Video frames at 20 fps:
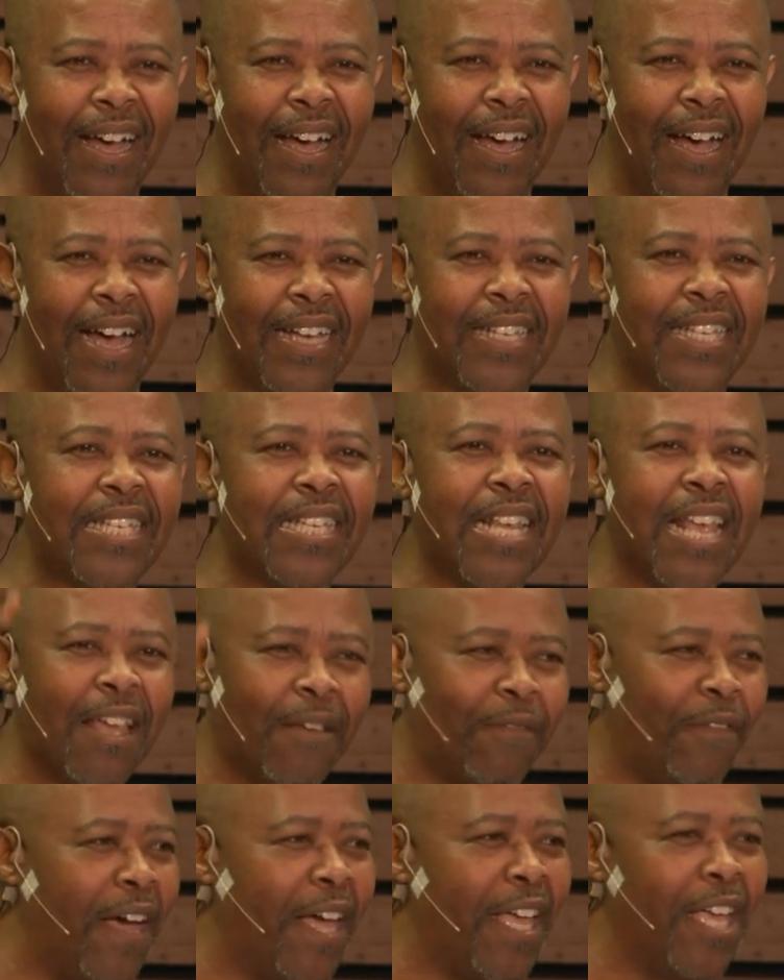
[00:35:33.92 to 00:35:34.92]

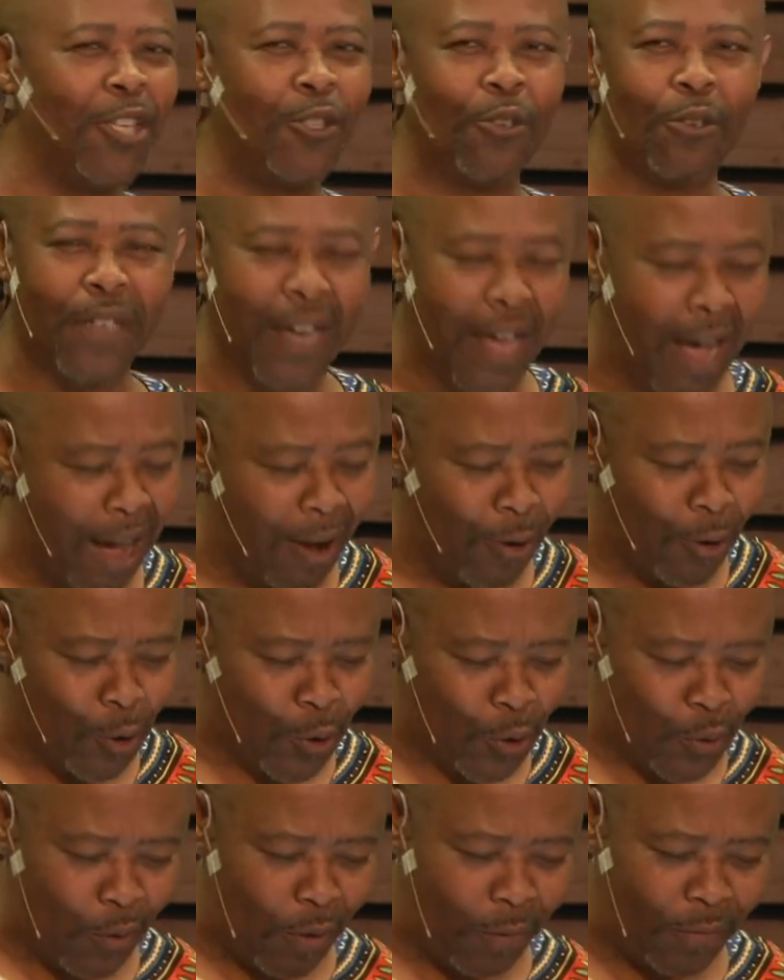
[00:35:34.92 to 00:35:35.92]
aseva into the
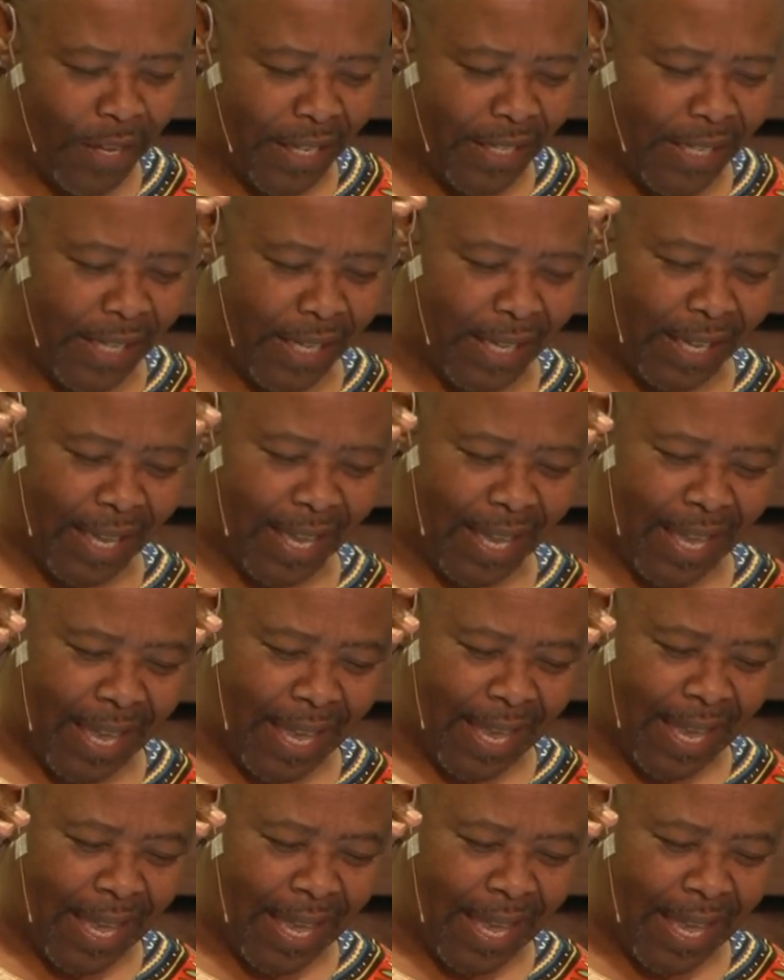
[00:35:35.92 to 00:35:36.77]
house of the king,